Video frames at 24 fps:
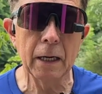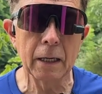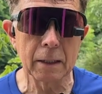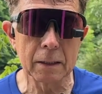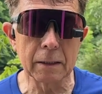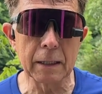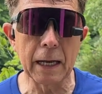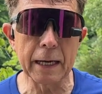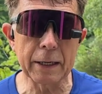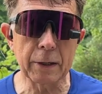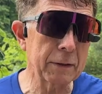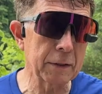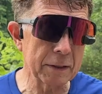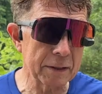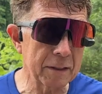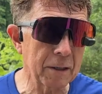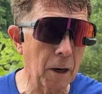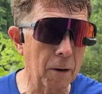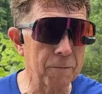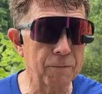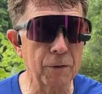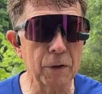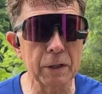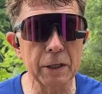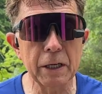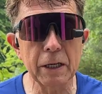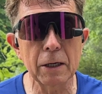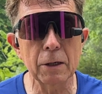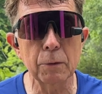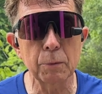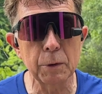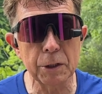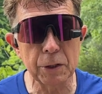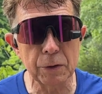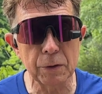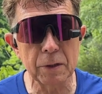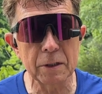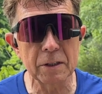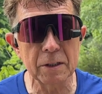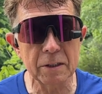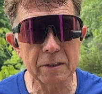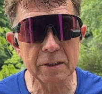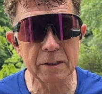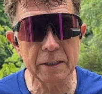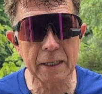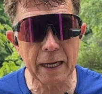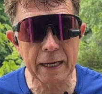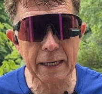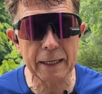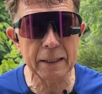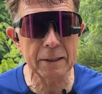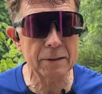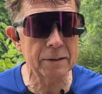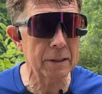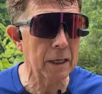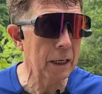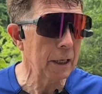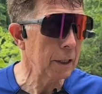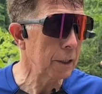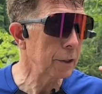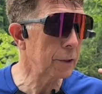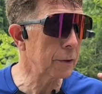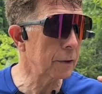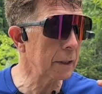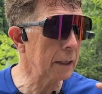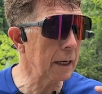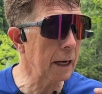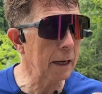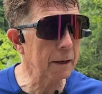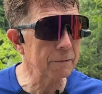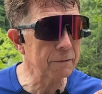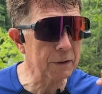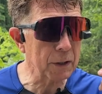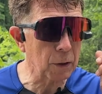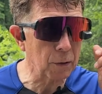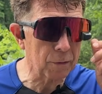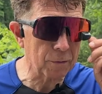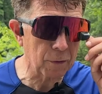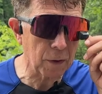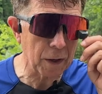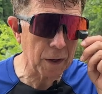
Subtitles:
like is helpful here when you're in the States. You can have it over